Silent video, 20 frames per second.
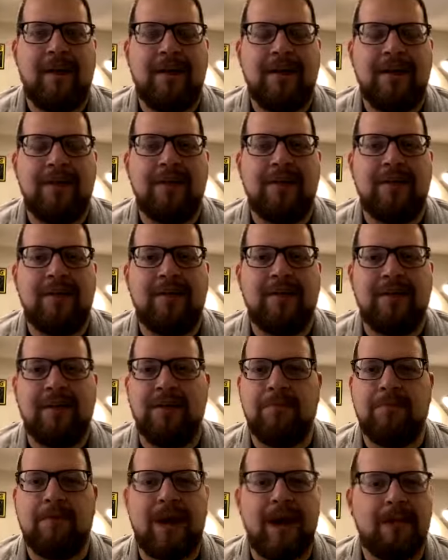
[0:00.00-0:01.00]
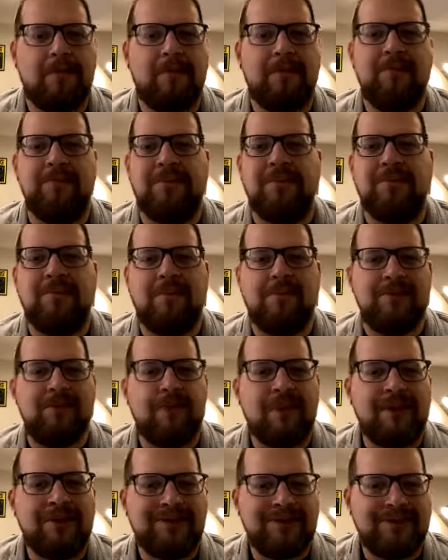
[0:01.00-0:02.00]
in problems and
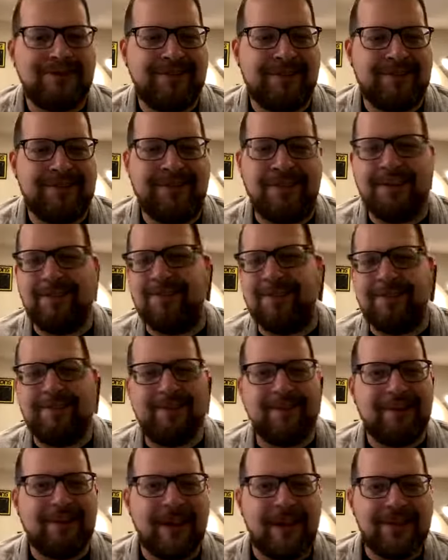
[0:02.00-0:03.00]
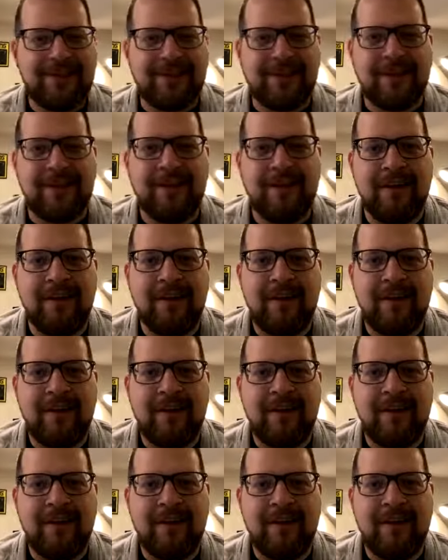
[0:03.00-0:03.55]
situations instead of disengaging.